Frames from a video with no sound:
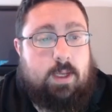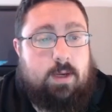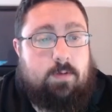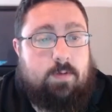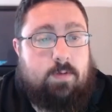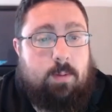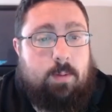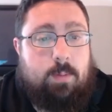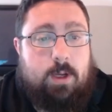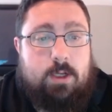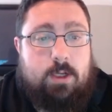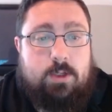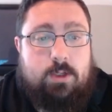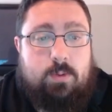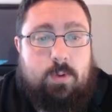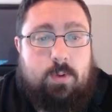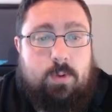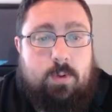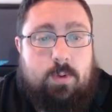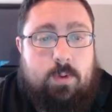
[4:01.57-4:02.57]
very much. We
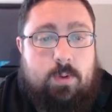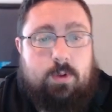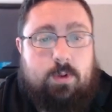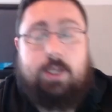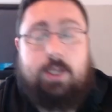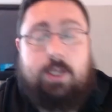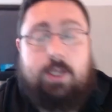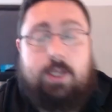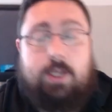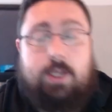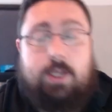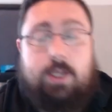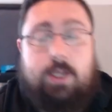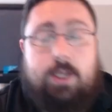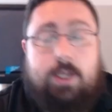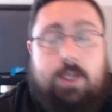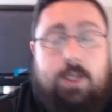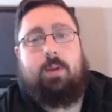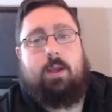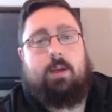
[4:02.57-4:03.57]
will enjoy
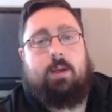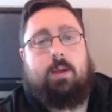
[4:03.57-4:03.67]
that pick.